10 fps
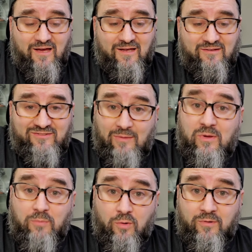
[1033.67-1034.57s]

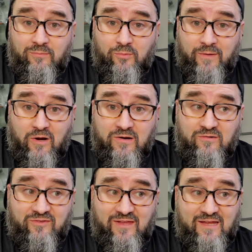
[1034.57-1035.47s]
semi-permeable
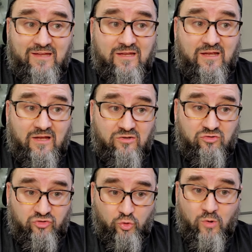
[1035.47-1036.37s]
barriers. They
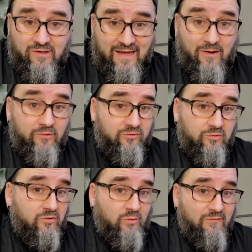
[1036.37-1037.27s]
do allow a certain
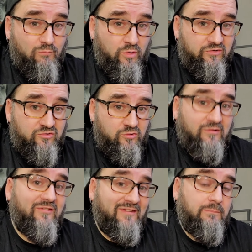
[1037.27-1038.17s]
degree of moisture to
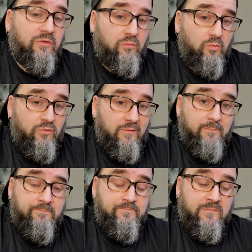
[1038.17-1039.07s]
seep through them.
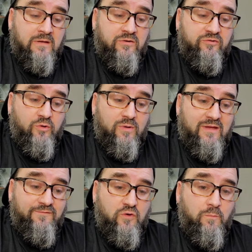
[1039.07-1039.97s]
So
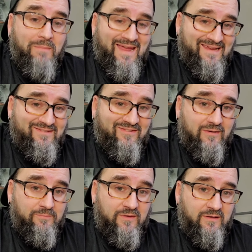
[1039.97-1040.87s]
if you paint
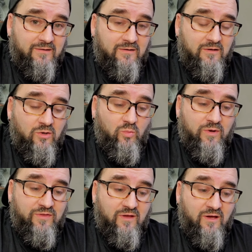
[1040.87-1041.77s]
something
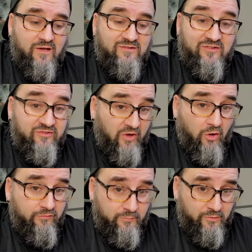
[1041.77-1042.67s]
with a
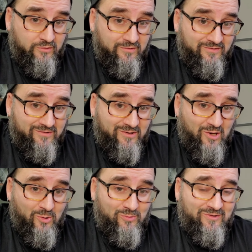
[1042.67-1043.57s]
dissolvable
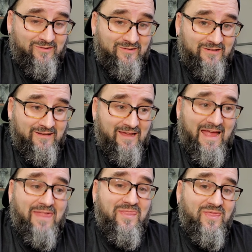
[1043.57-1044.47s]
coat
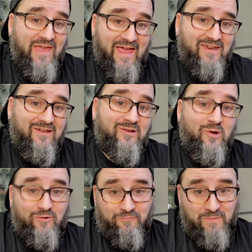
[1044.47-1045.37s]
and then a
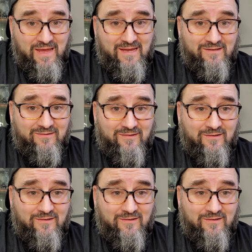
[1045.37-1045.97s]
coat of paint,